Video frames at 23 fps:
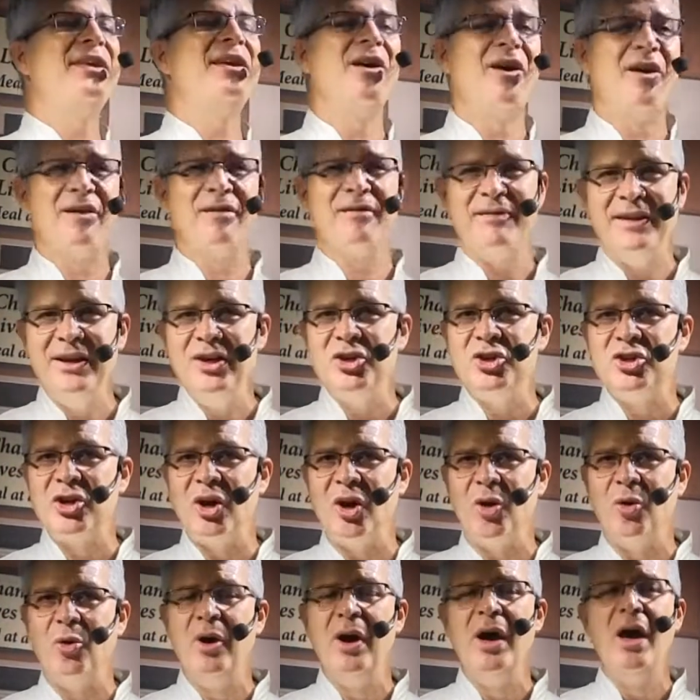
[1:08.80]
the RV
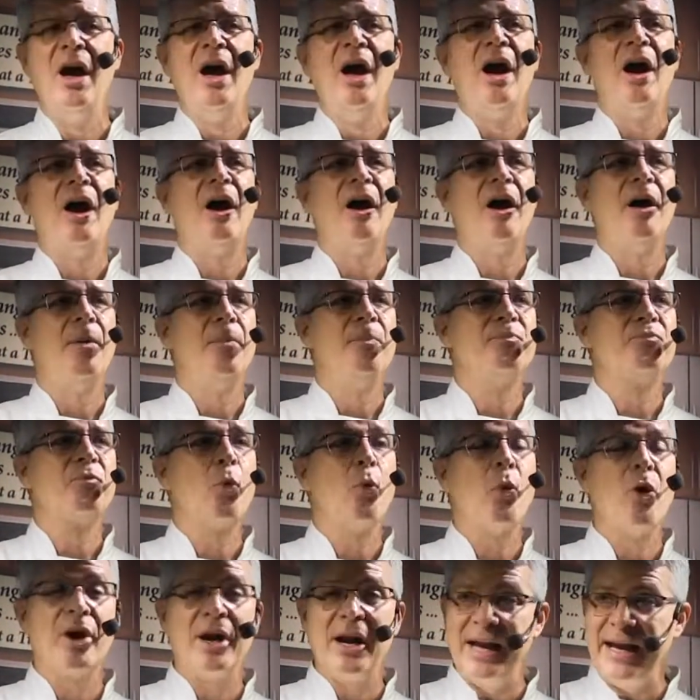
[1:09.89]
show,
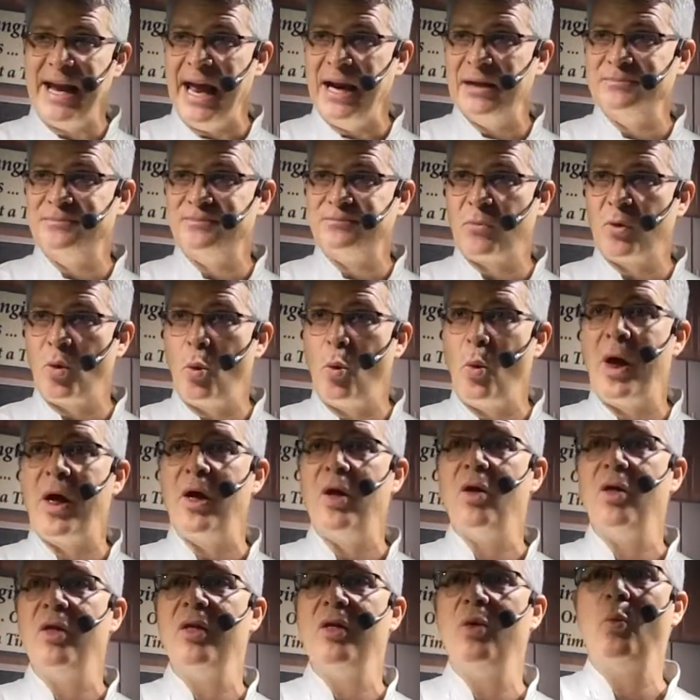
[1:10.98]
where can I get it?
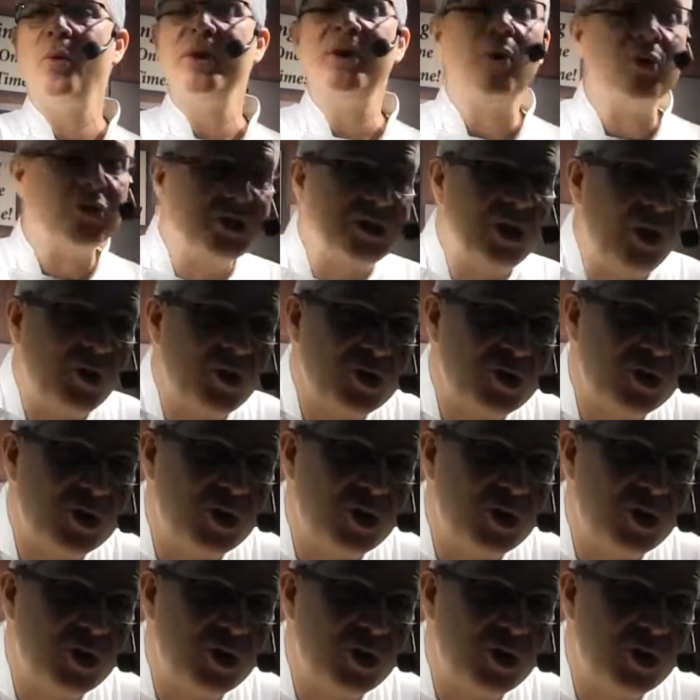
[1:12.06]
Well, we don't sell it in